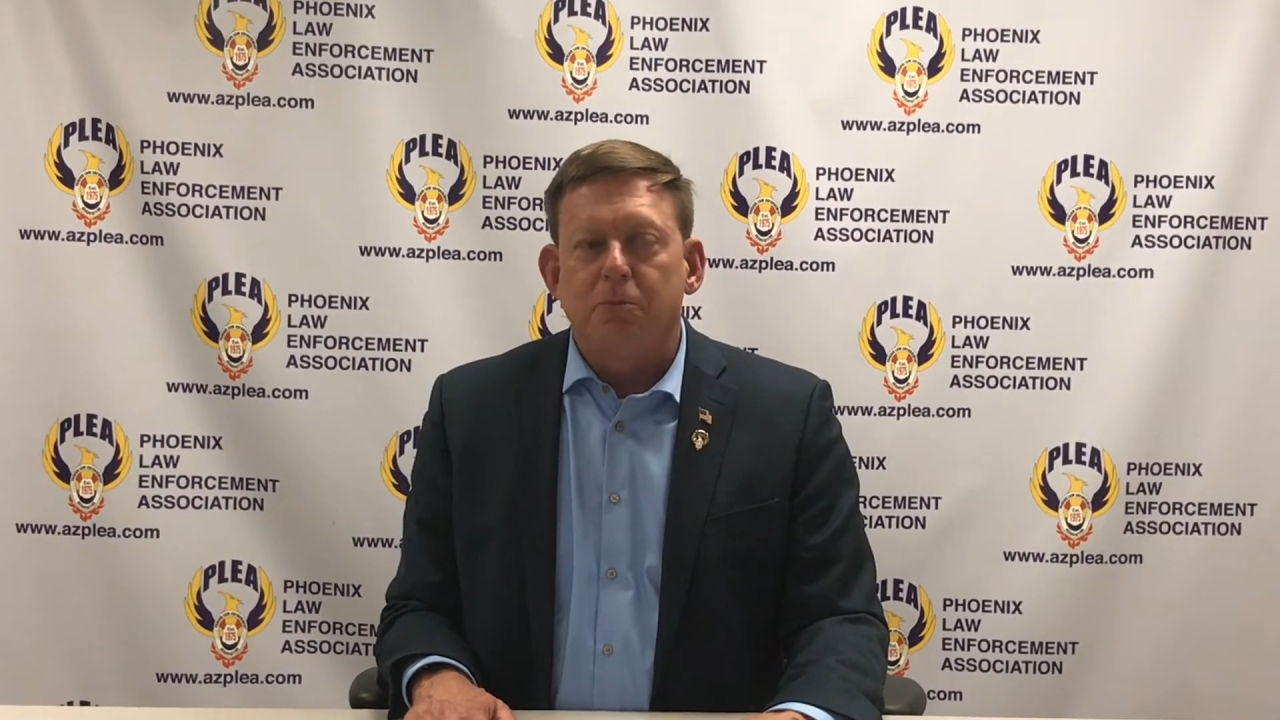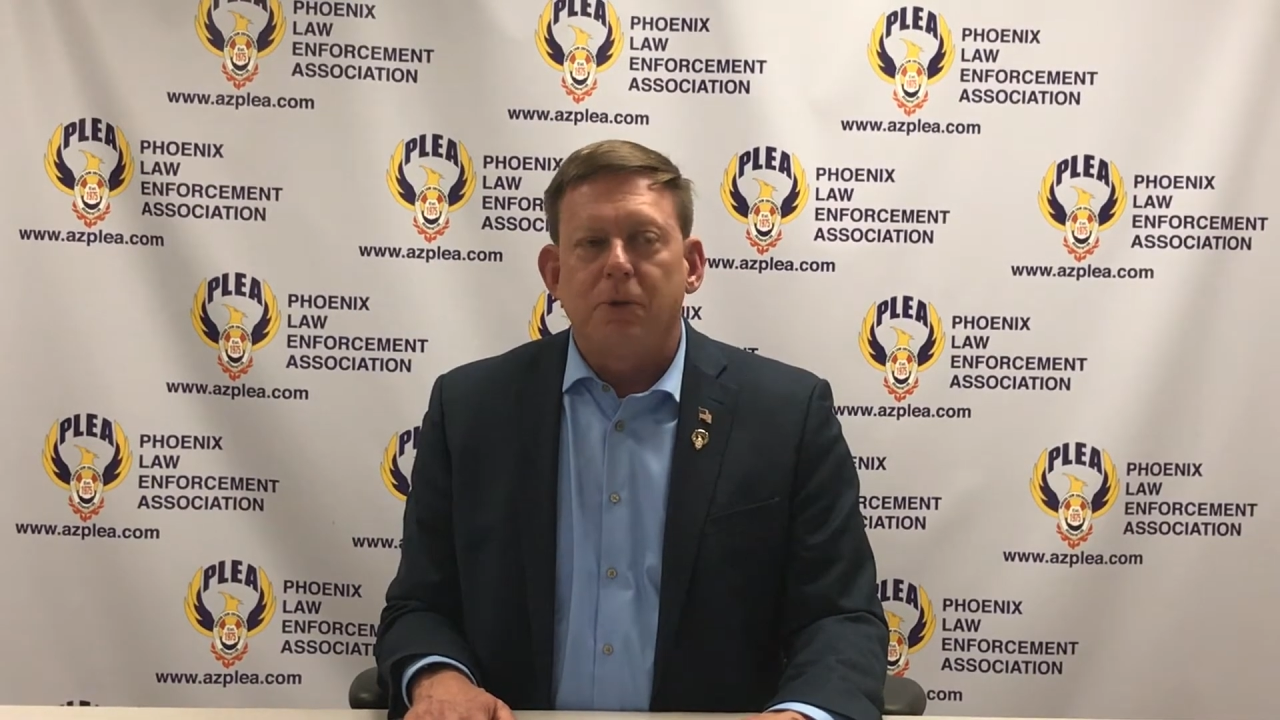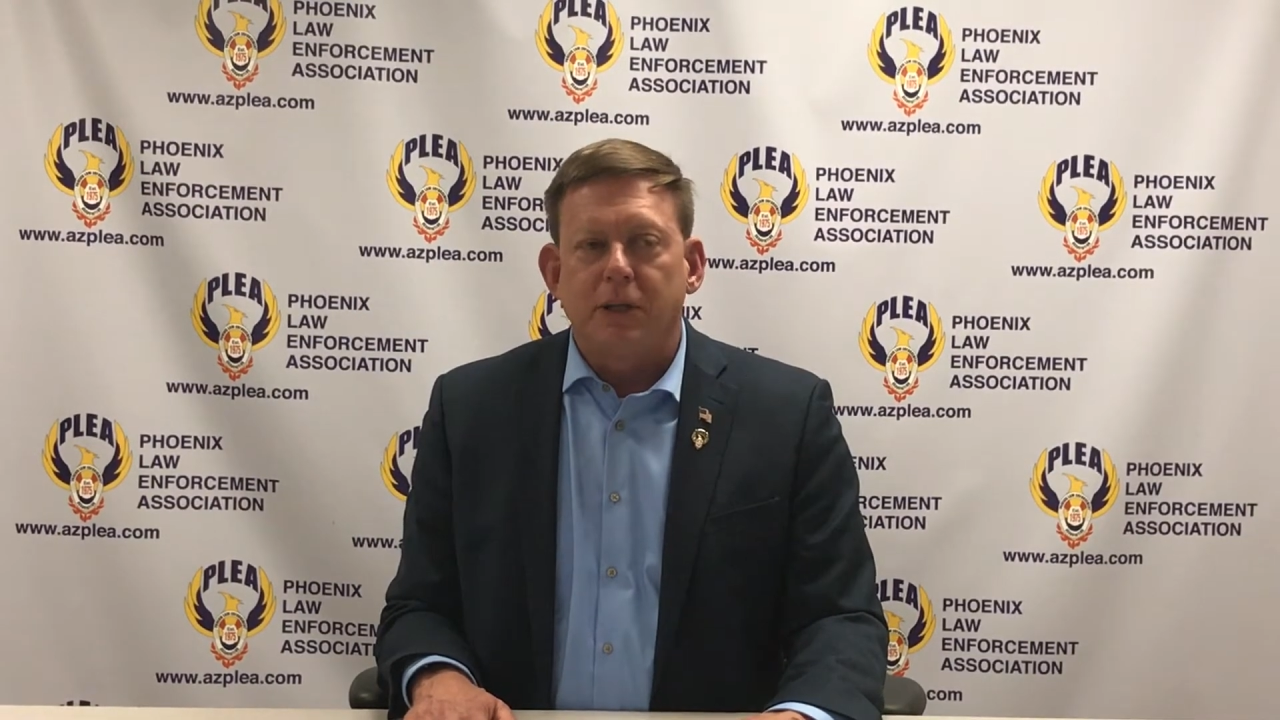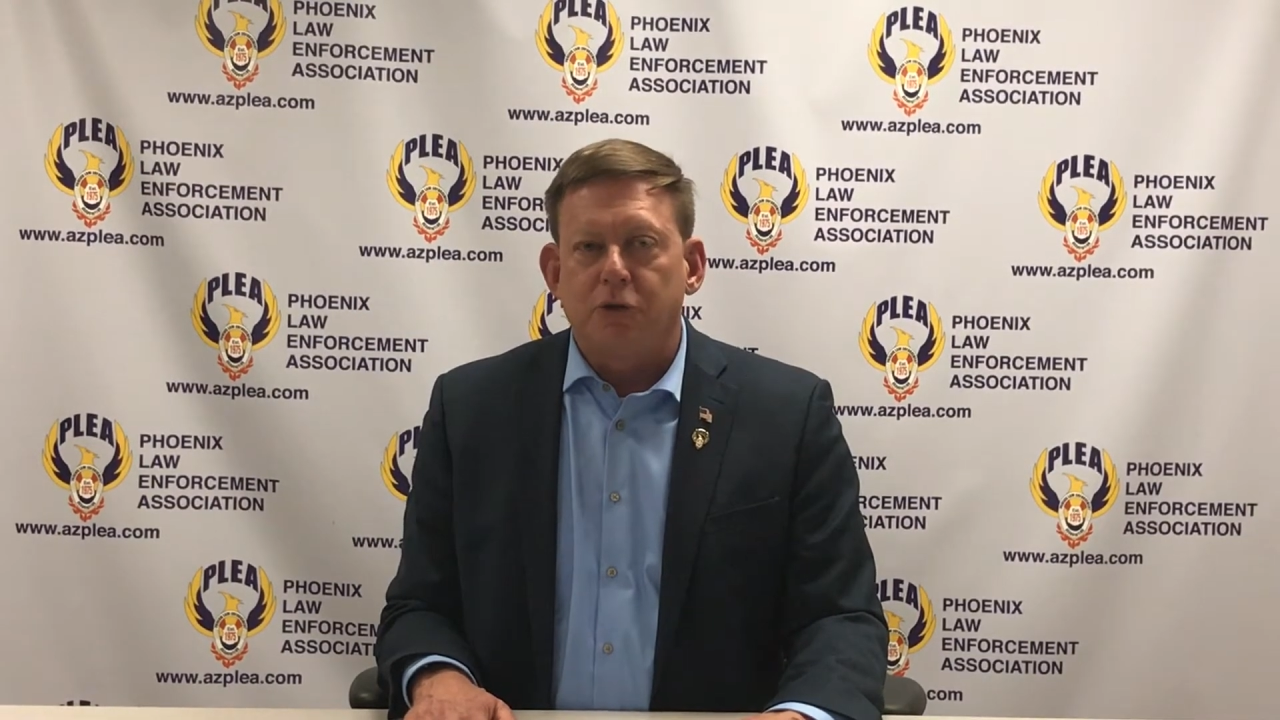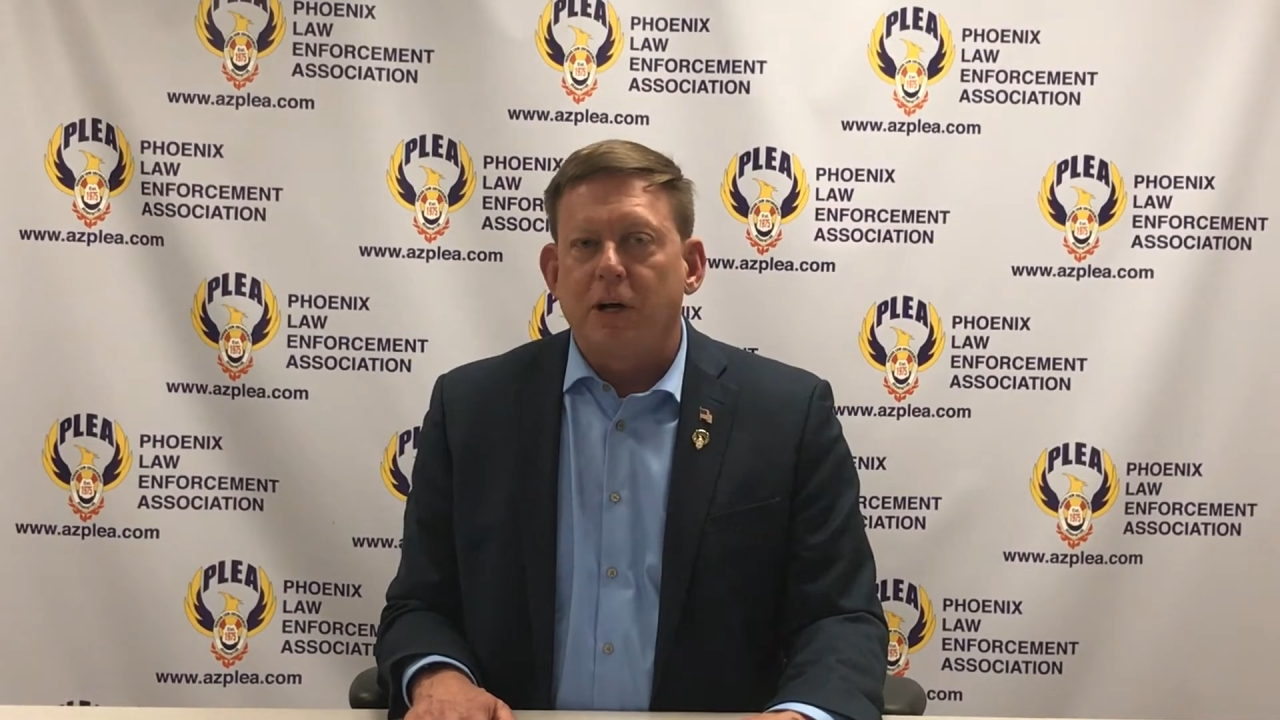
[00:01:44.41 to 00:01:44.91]

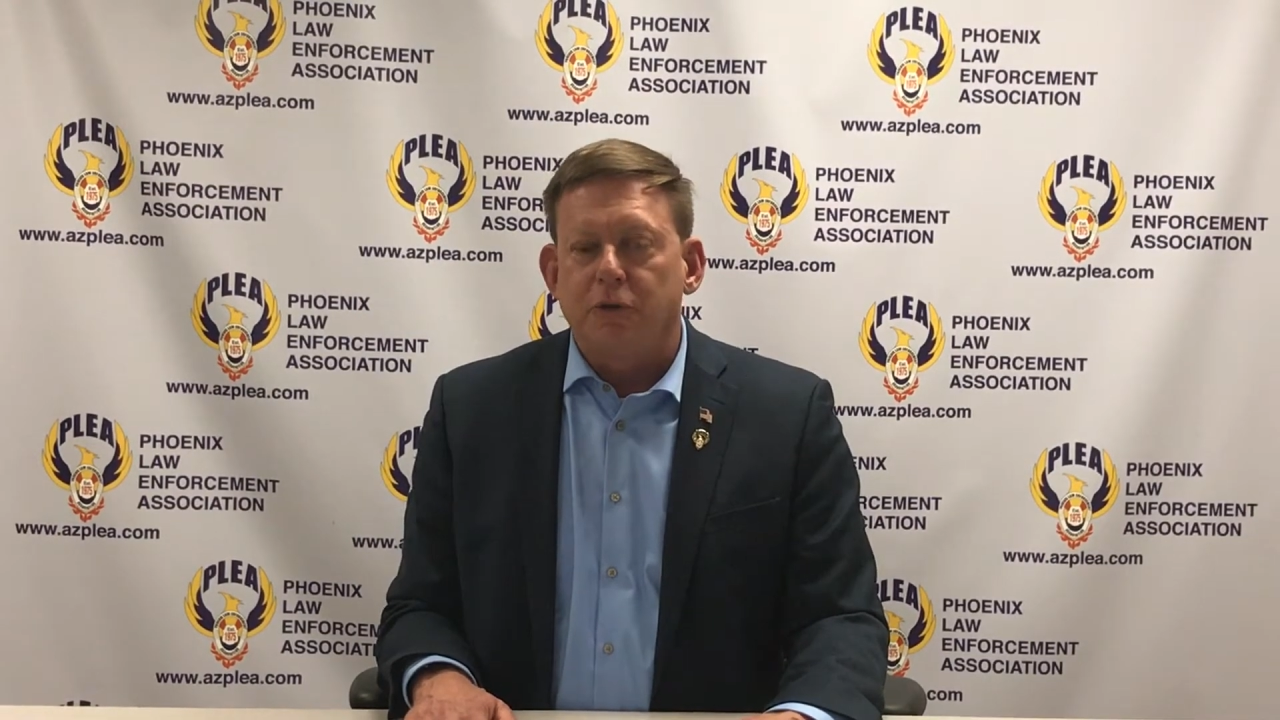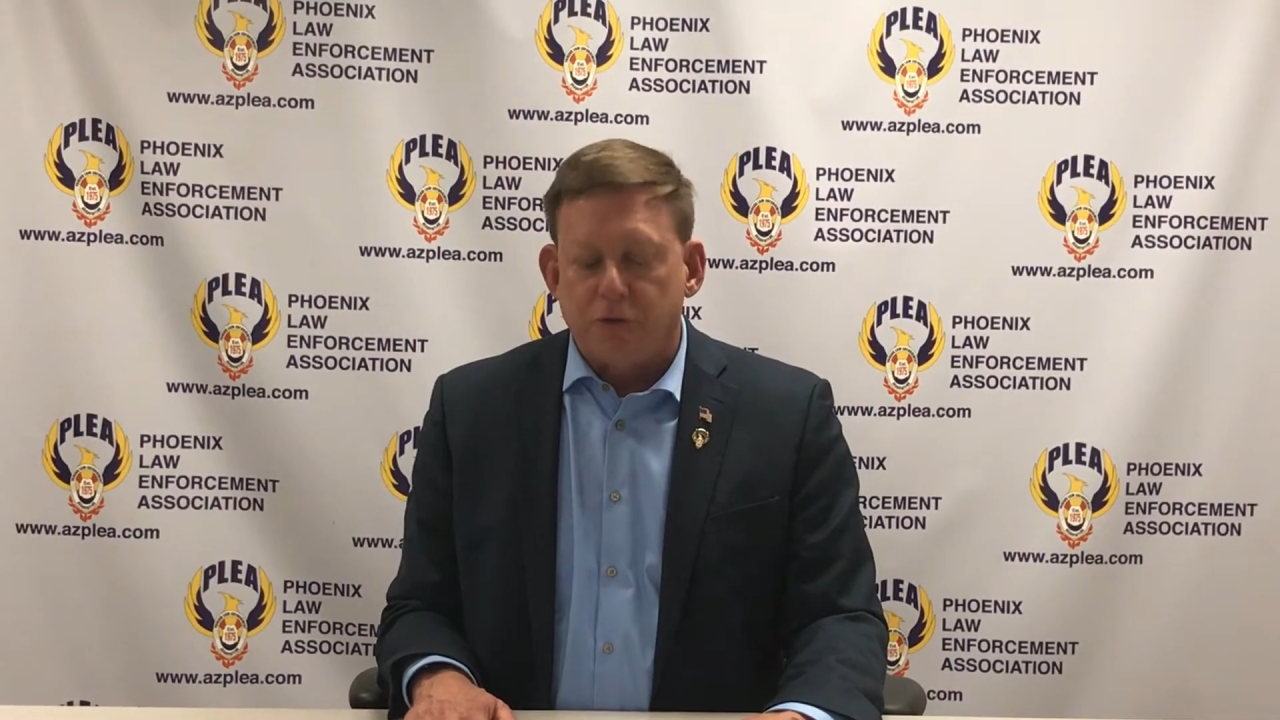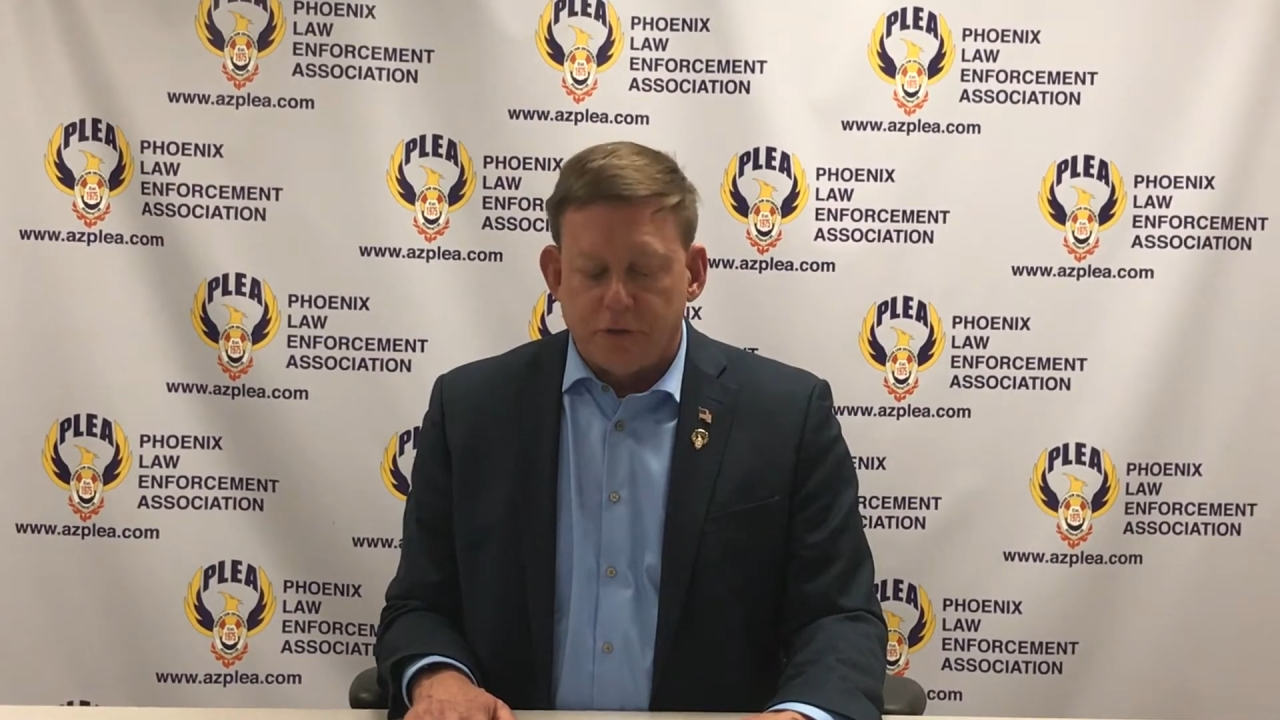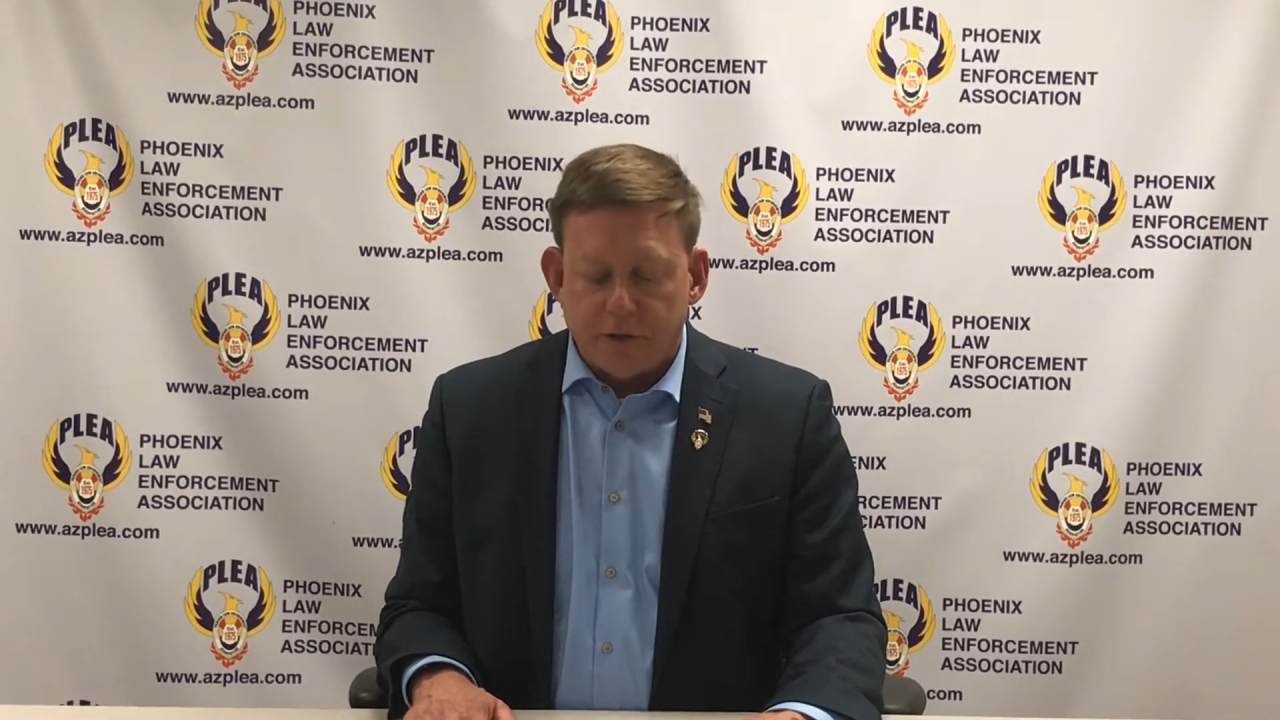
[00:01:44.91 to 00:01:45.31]
police officers